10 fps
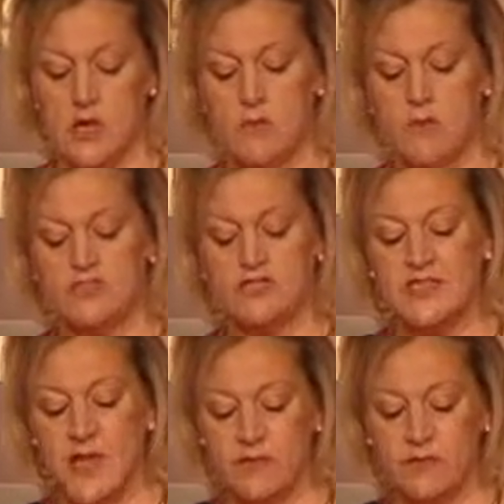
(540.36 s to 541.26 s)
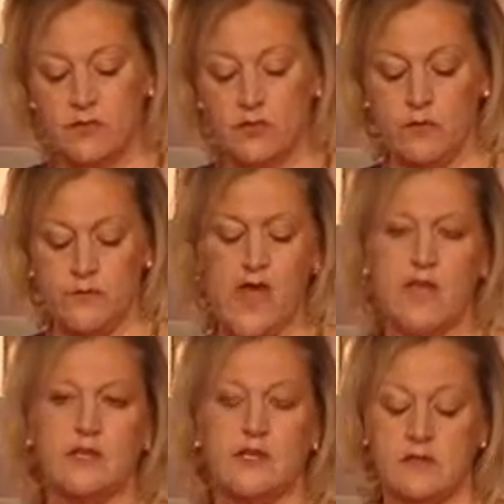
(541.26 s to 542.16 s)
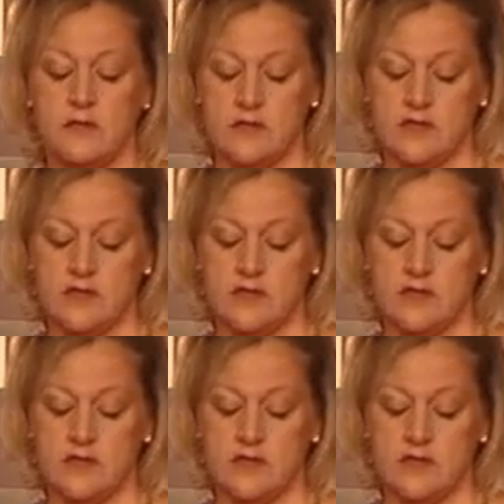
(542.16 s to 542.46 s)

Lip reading: One must never view failure